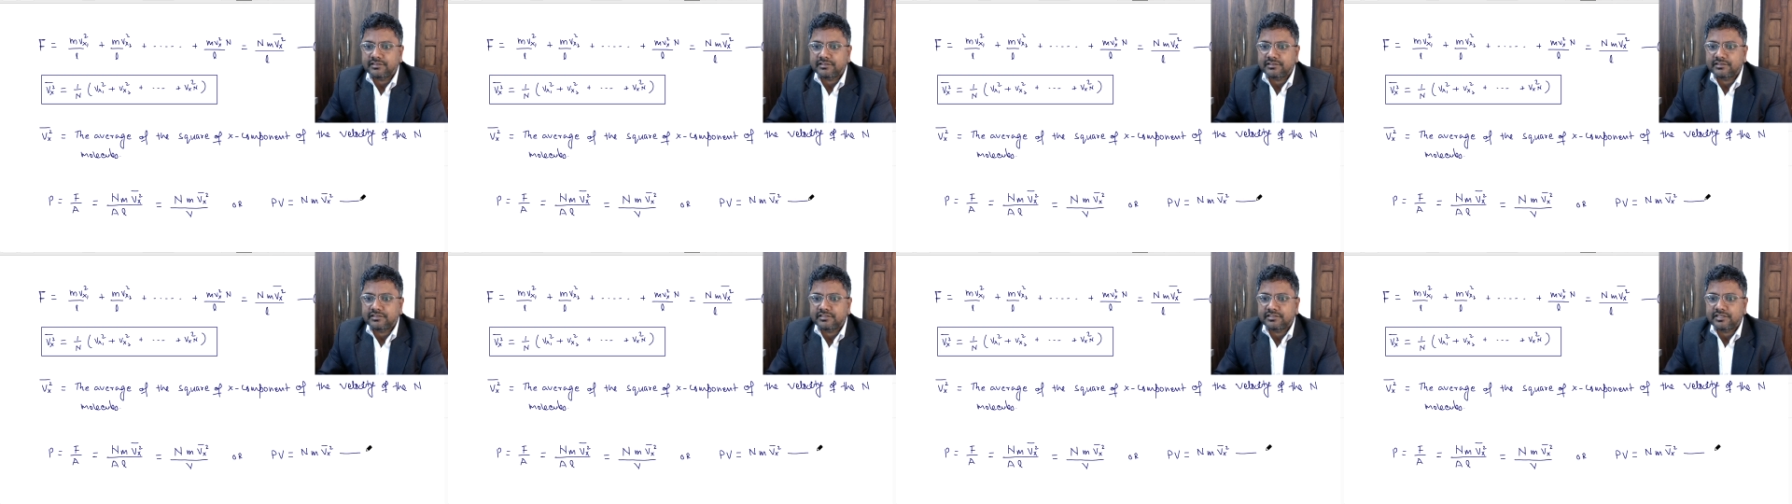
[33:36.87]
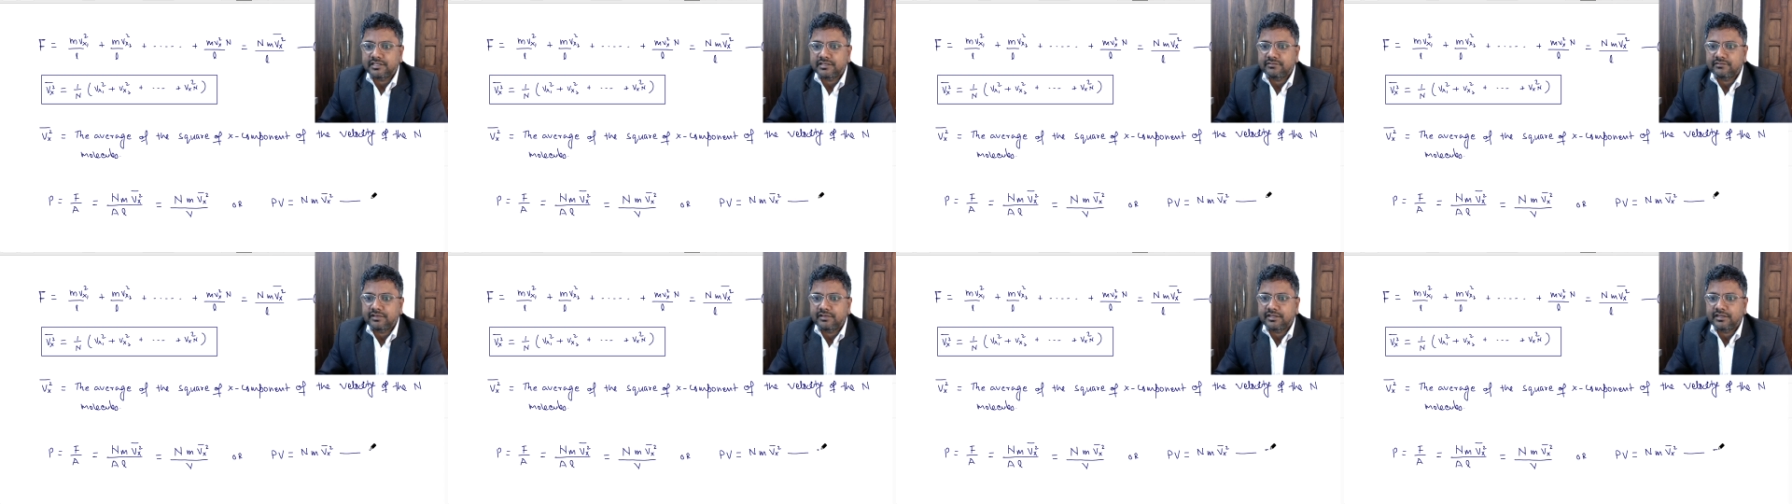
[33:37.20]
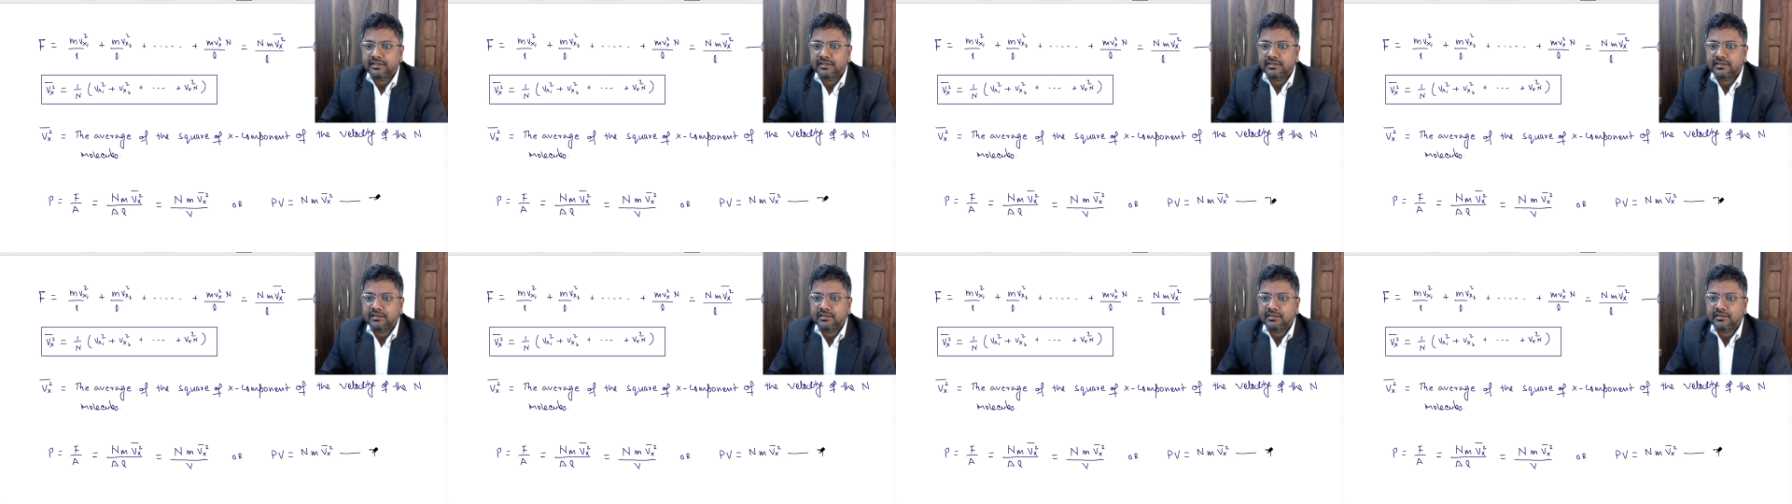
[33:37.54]

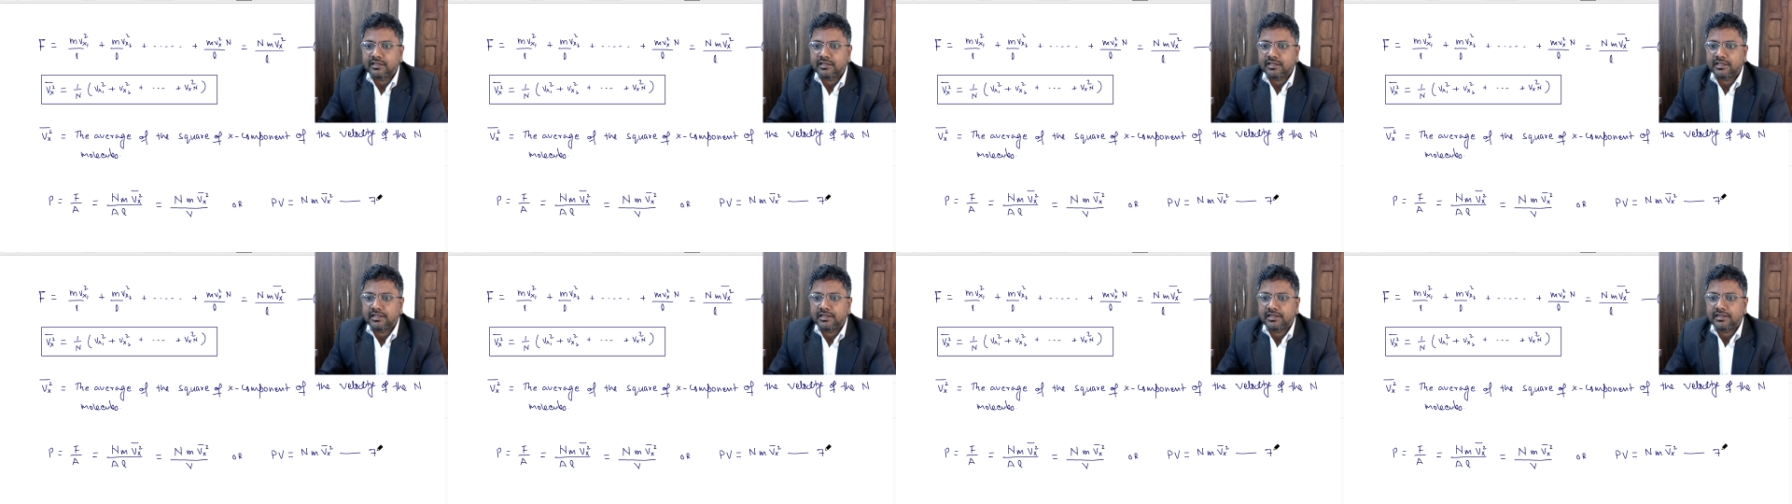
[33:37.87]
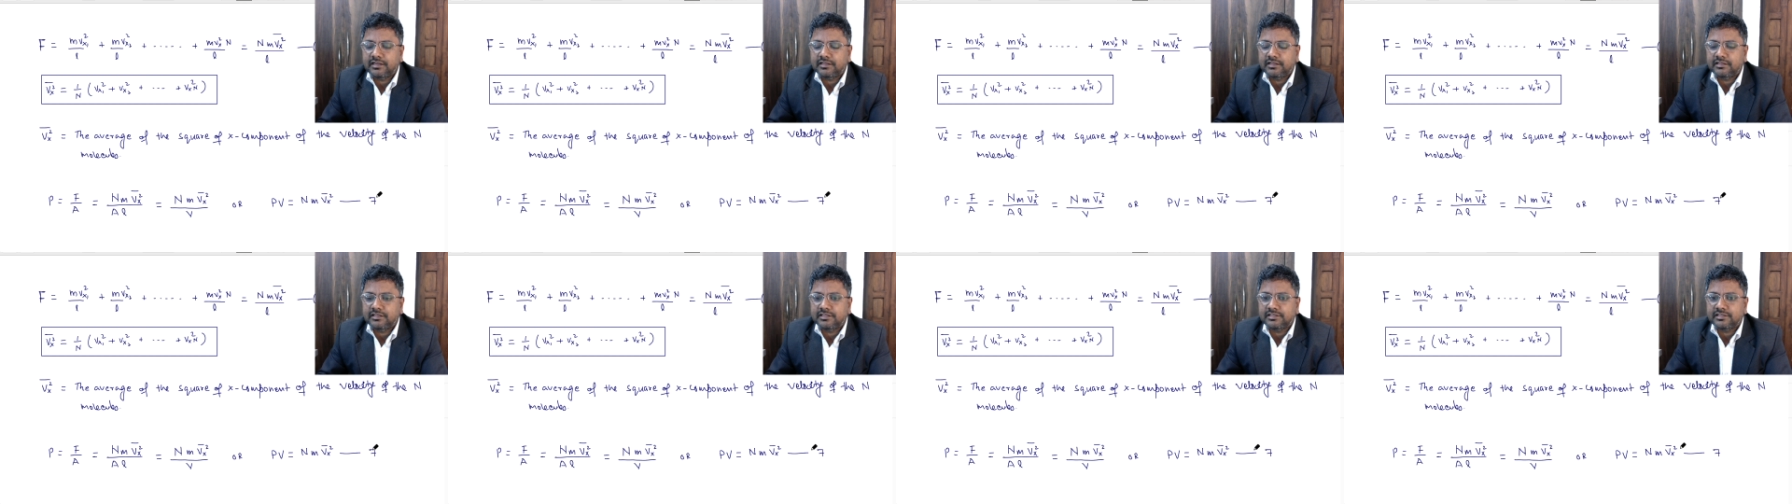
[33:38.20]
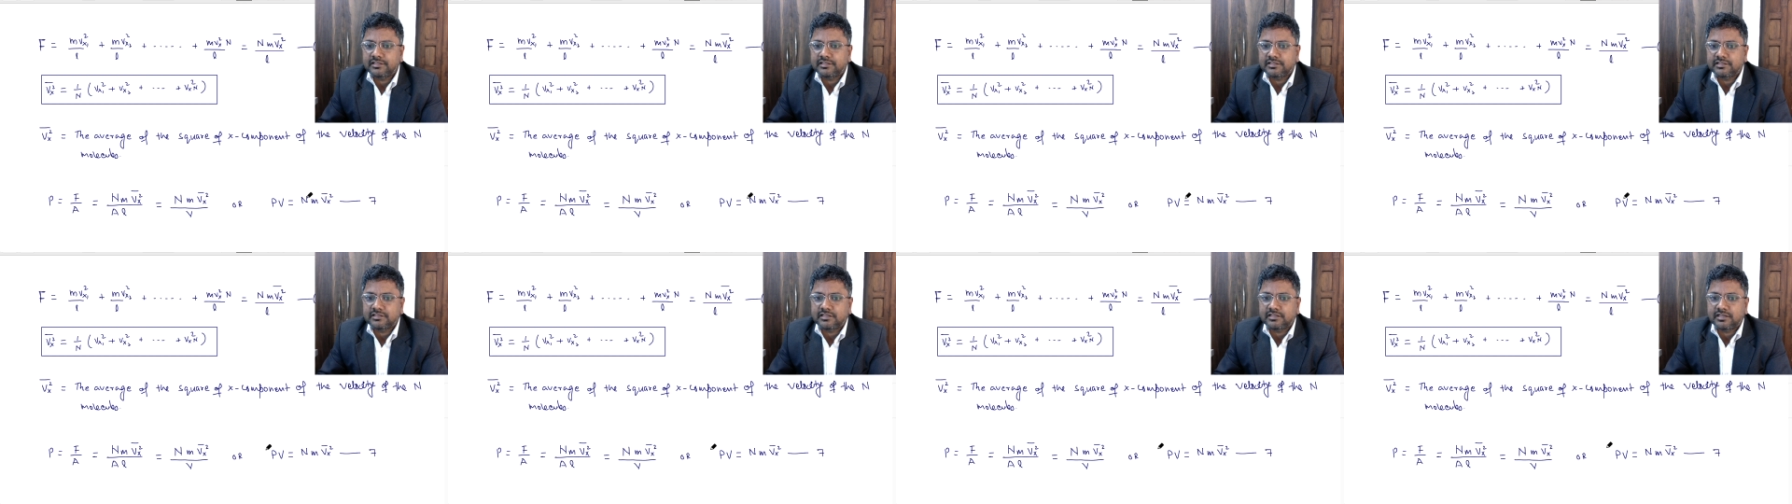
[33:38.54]
7, and this
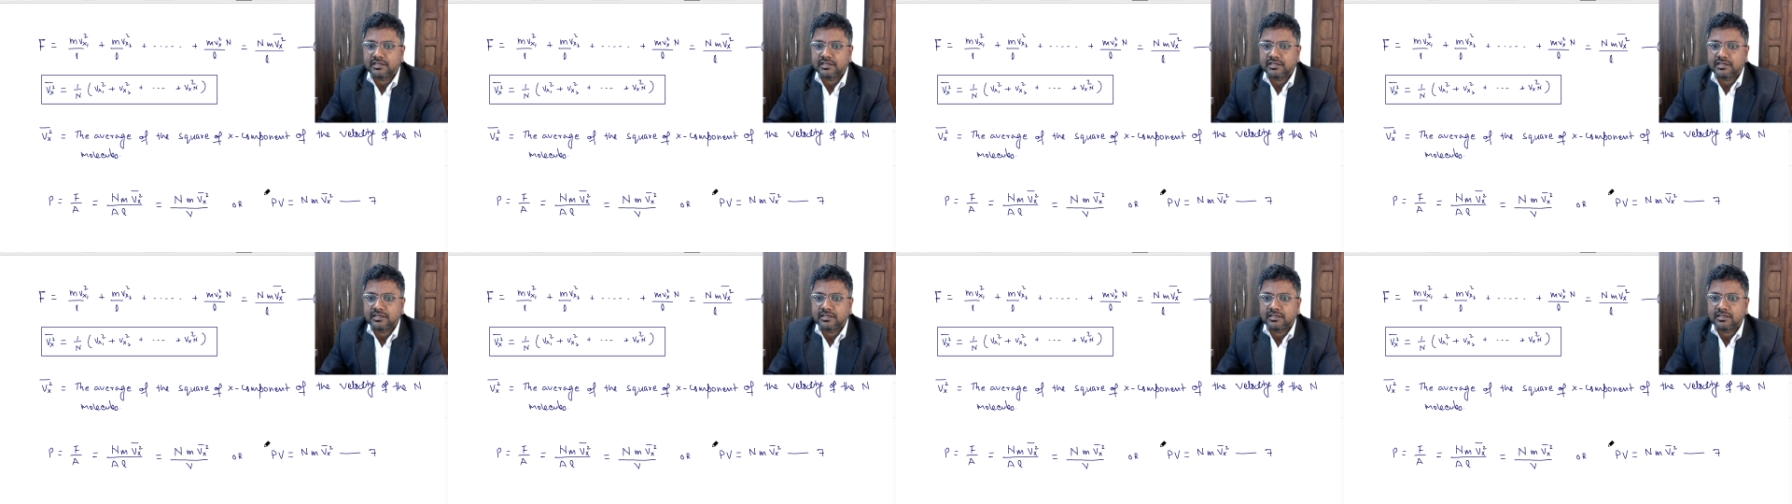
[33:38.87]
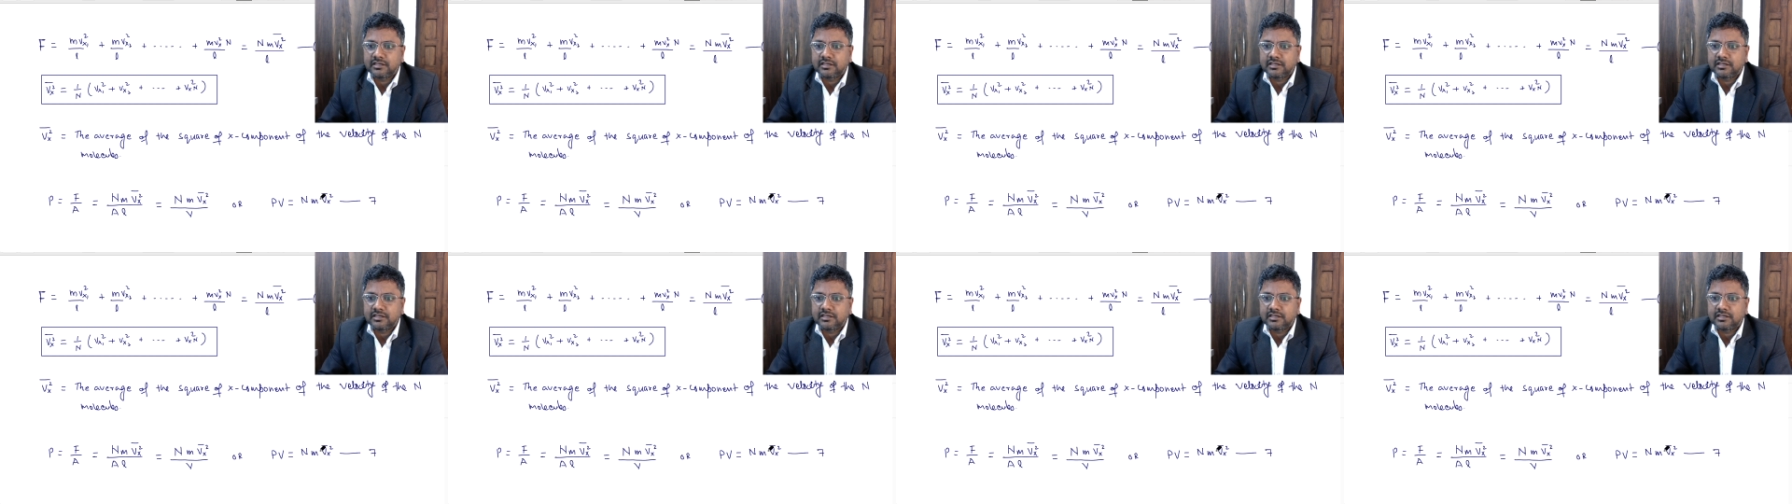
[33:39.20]
is the